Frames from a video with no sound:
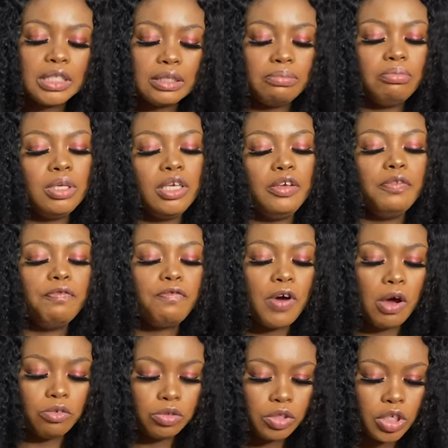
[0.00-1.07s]
Me
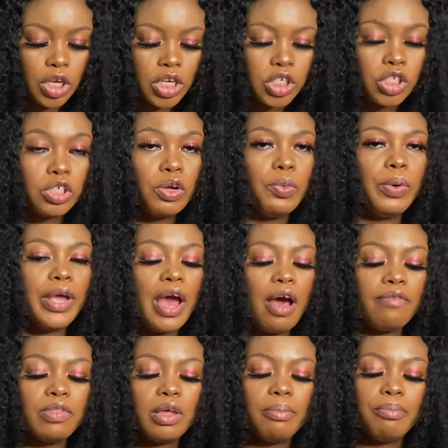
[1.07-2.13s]
foundation, we
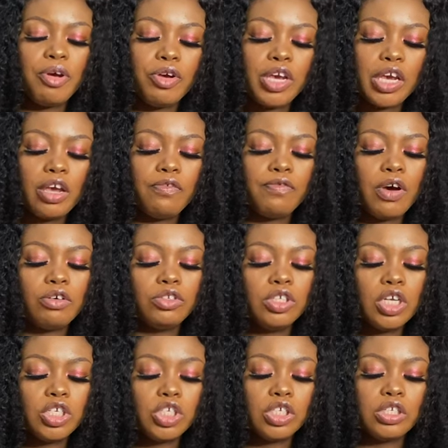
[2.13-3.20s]
have the Mary Kay
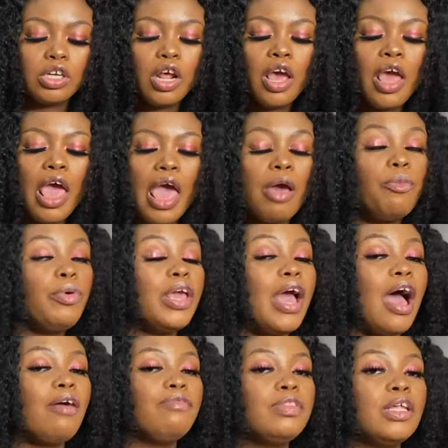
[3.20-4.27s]
foundation, and we
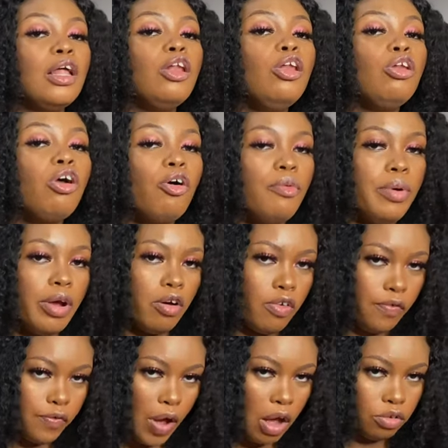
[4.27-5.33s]
have the L'Oreal
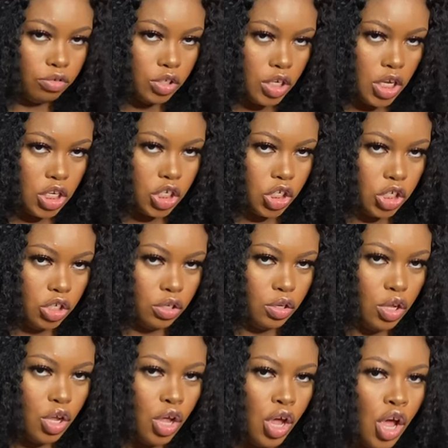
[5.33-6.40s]
foundation.
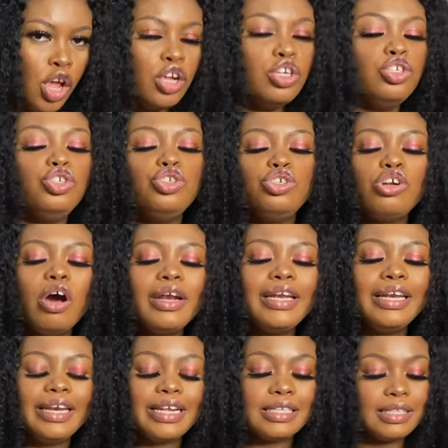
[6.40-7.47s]
You
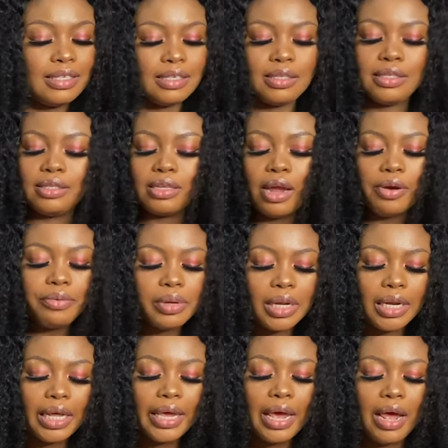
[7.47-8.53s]
don't
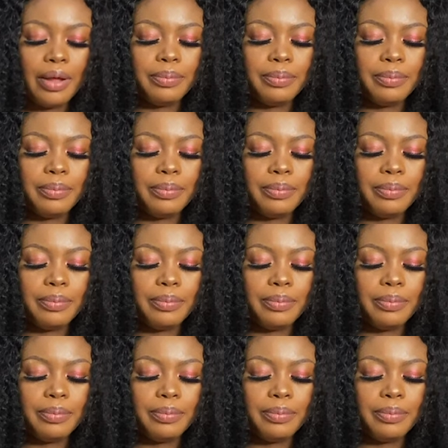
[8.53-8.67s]
necessarily